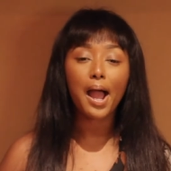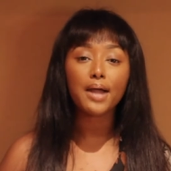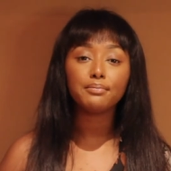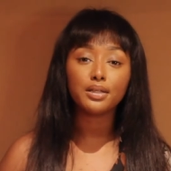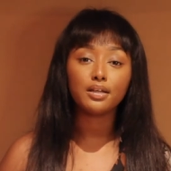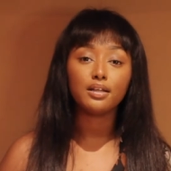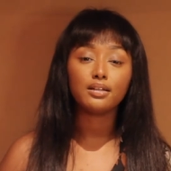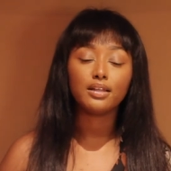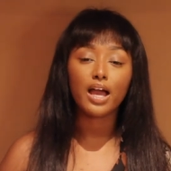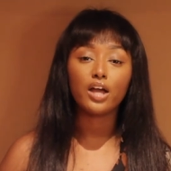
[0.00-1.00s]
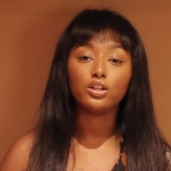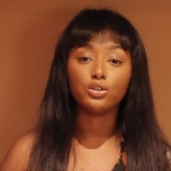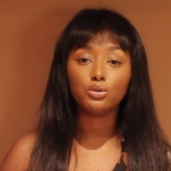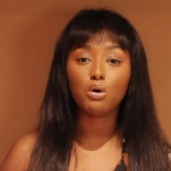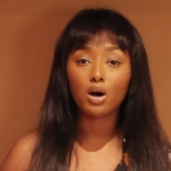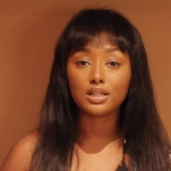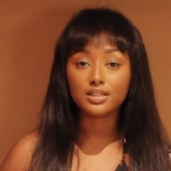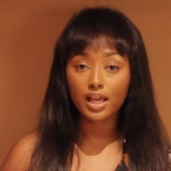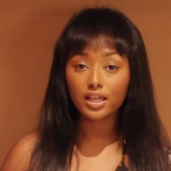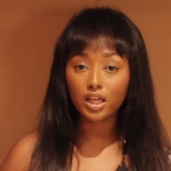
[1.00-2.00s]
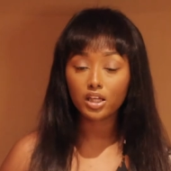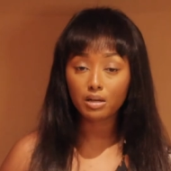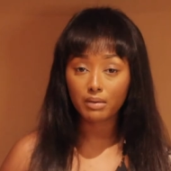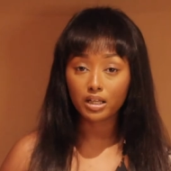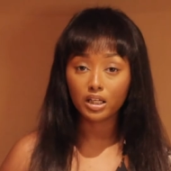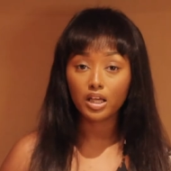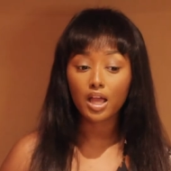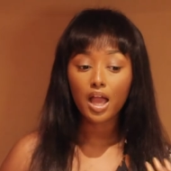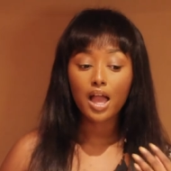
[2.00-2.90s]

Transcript: I mean that you are taking your money,